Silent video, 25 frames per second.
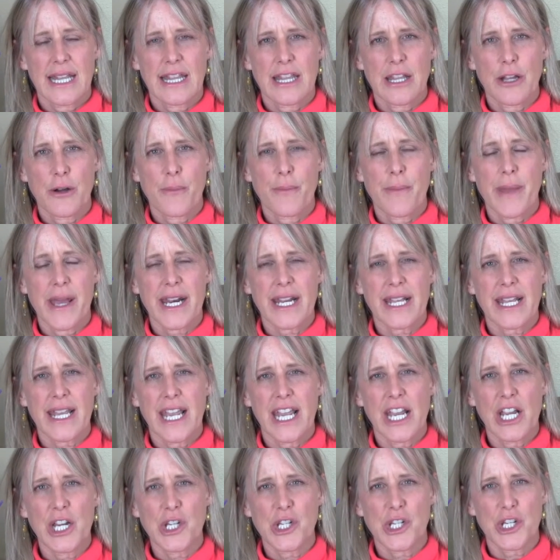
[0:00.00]
their
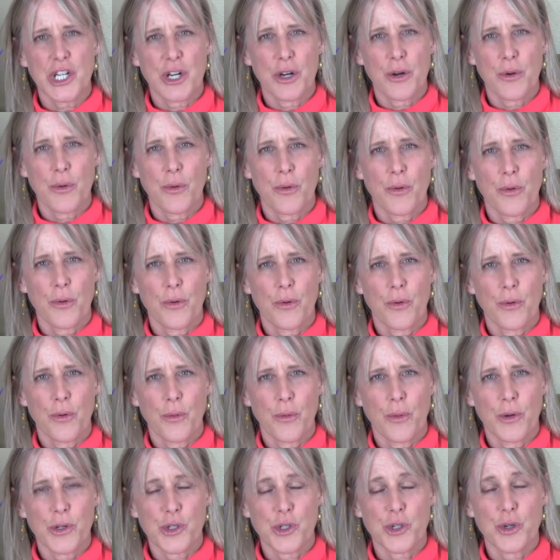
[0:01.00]
medication
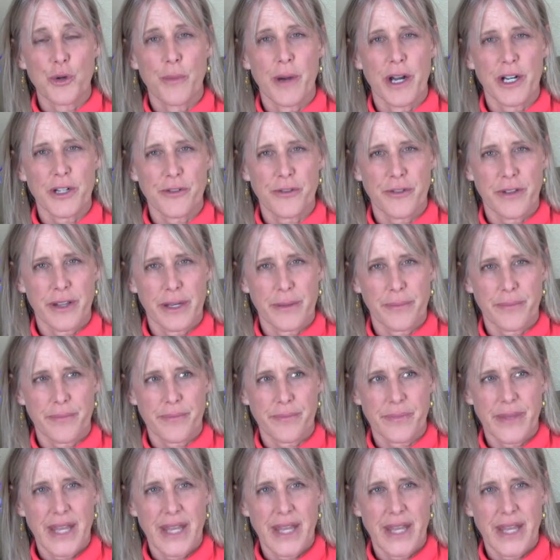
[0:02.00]
was too much for them.